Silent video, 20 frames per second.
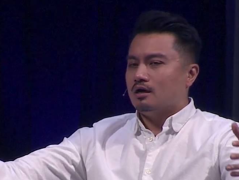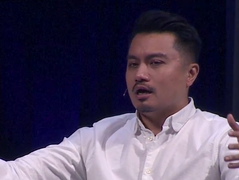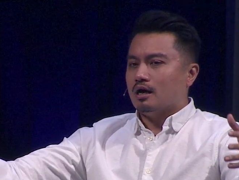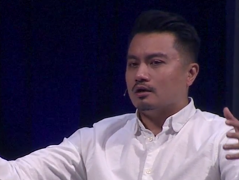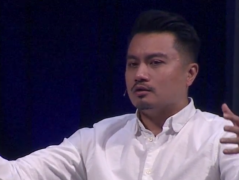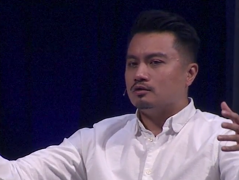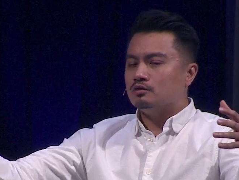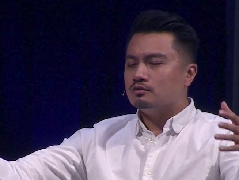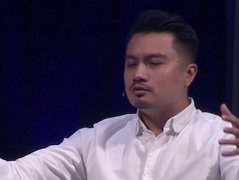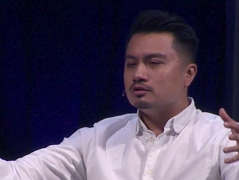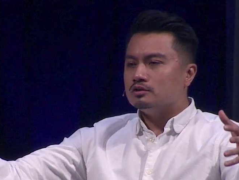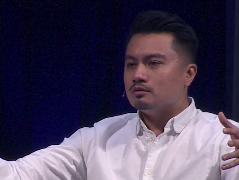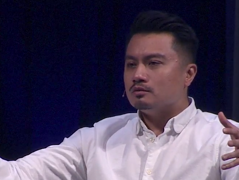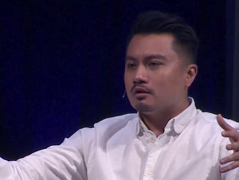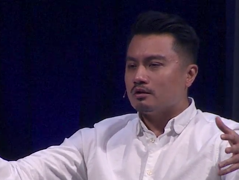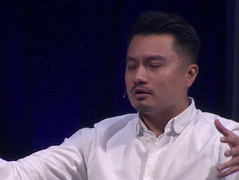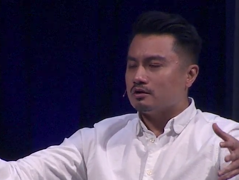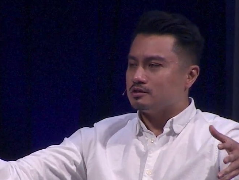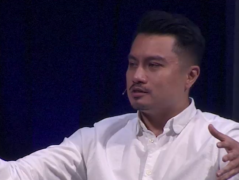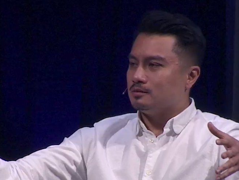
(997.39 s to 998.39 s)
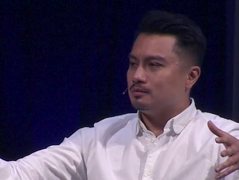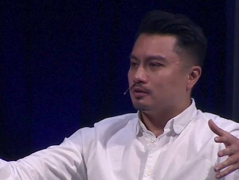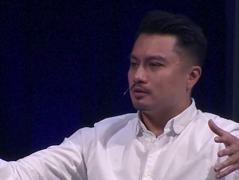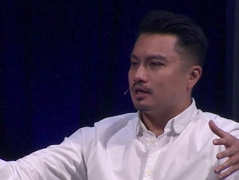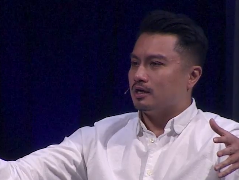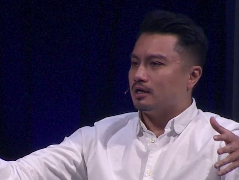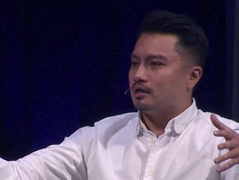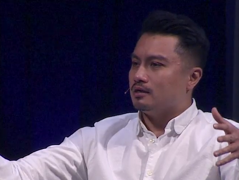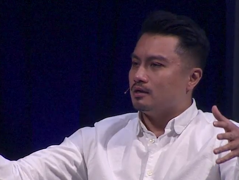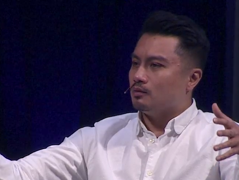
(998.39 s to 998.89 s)
and who you are as a
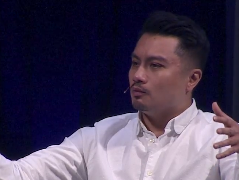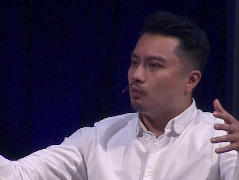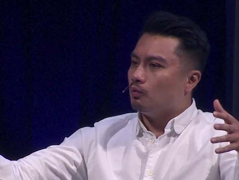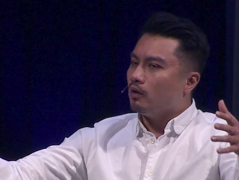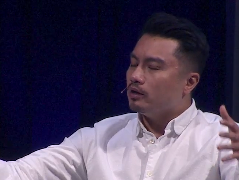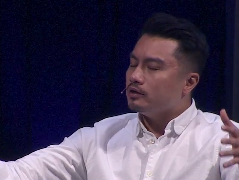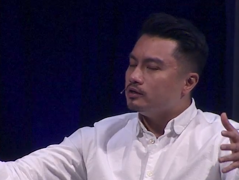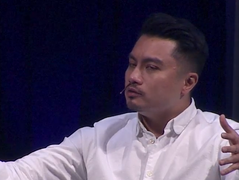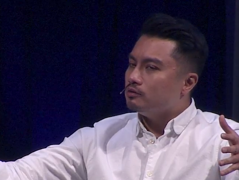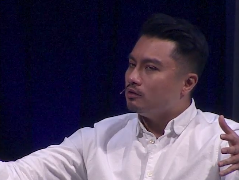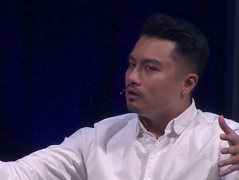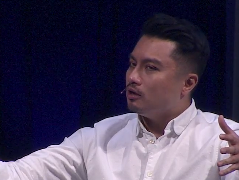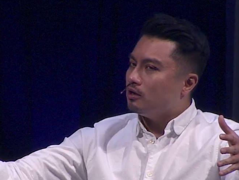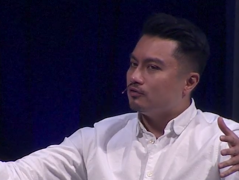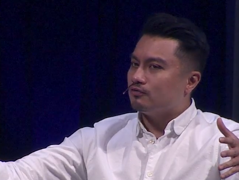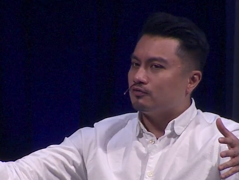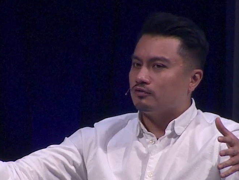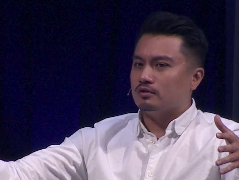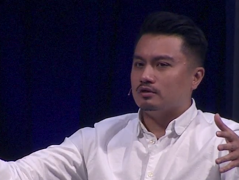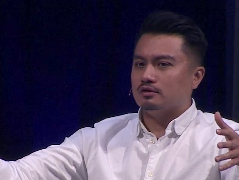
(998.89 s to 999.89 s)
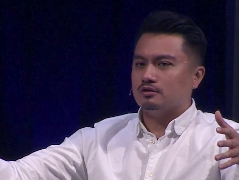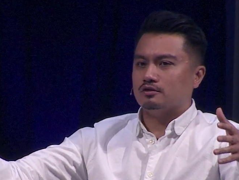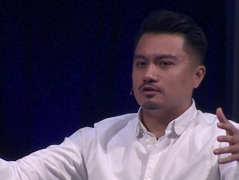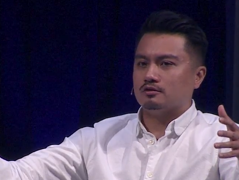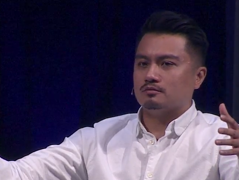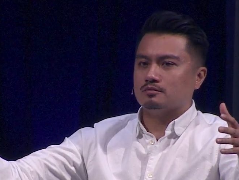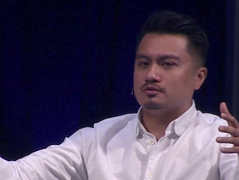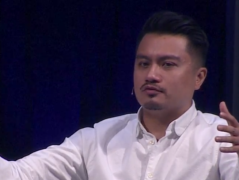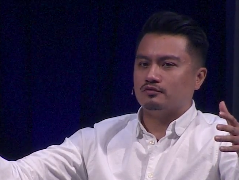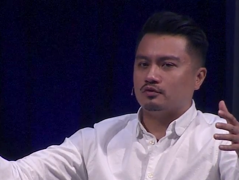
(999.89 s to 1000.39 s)
brand and what you offer in
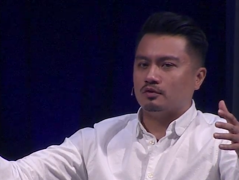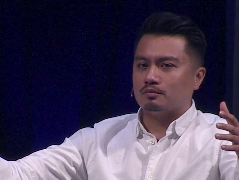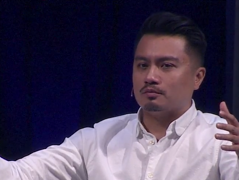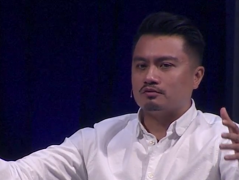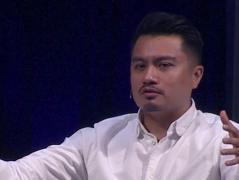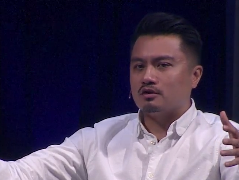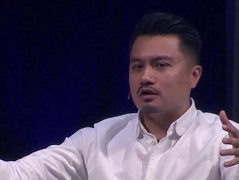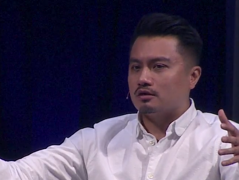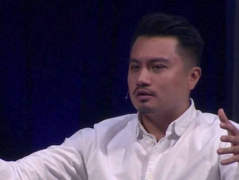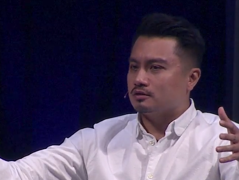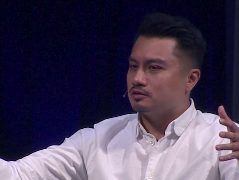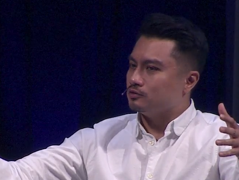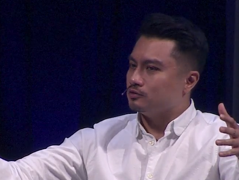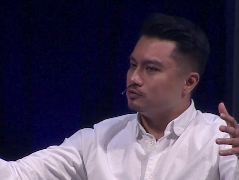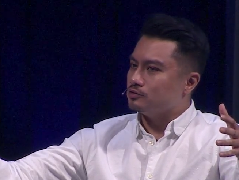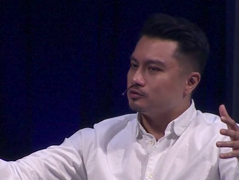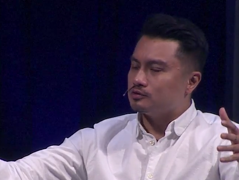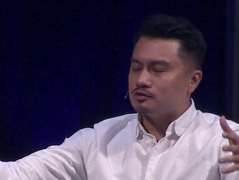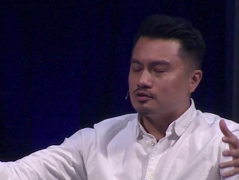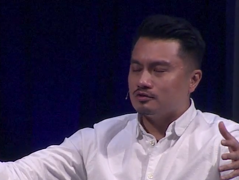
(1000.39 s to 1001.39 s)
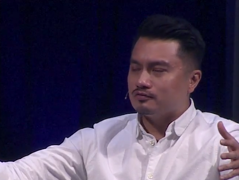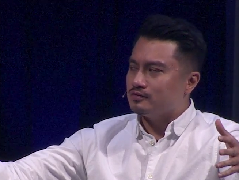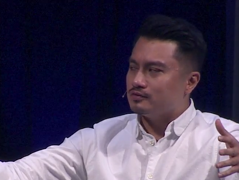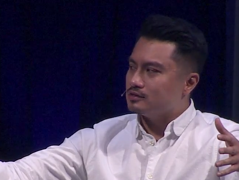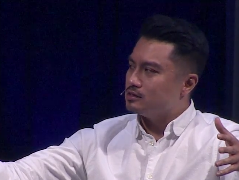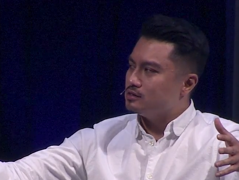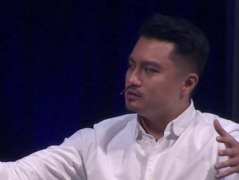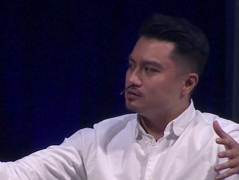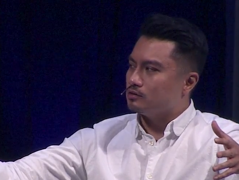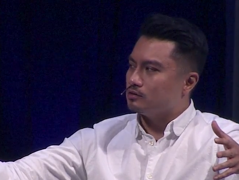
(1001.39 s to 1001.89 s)
terms of your products or your
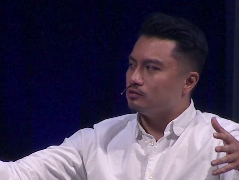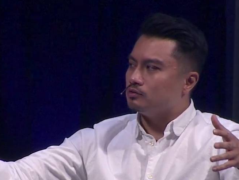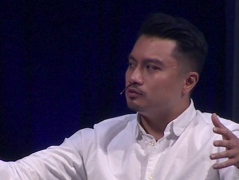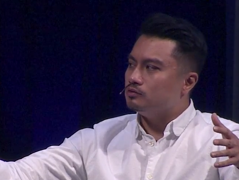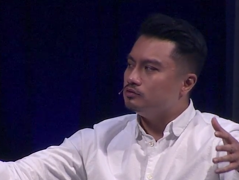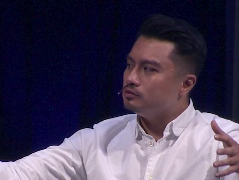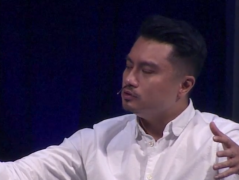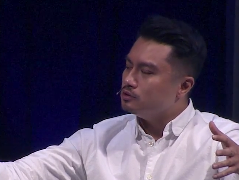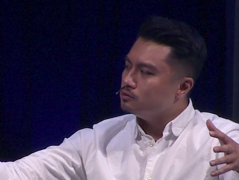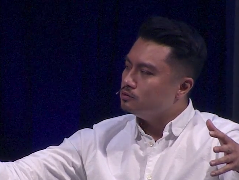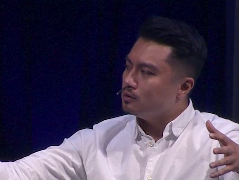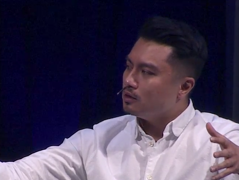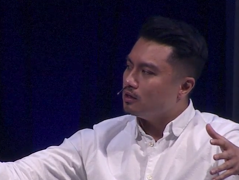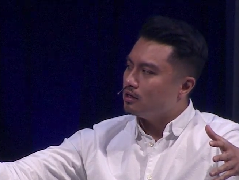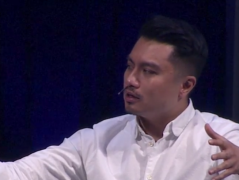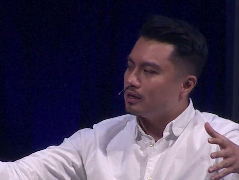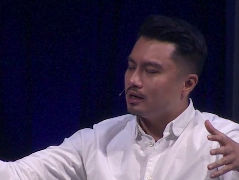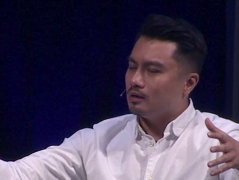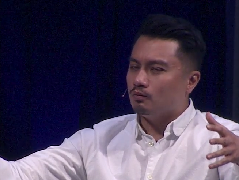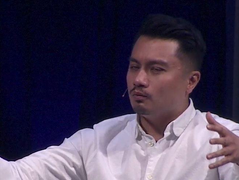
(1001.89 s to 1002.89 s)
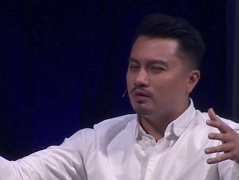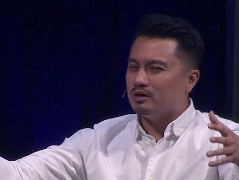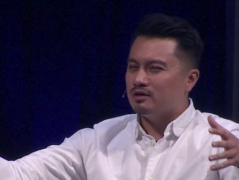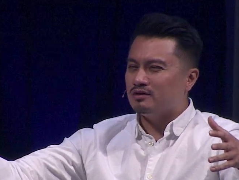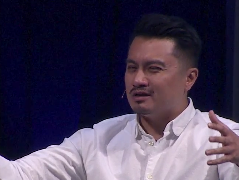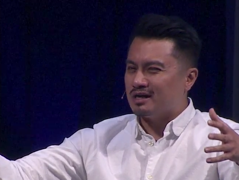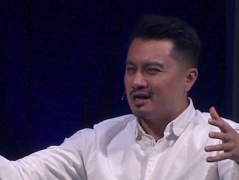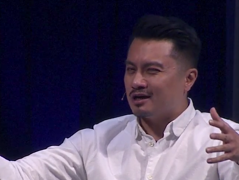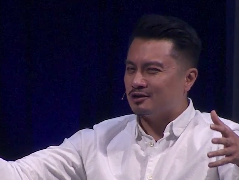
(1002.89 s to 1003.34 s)
services or who you are and what you're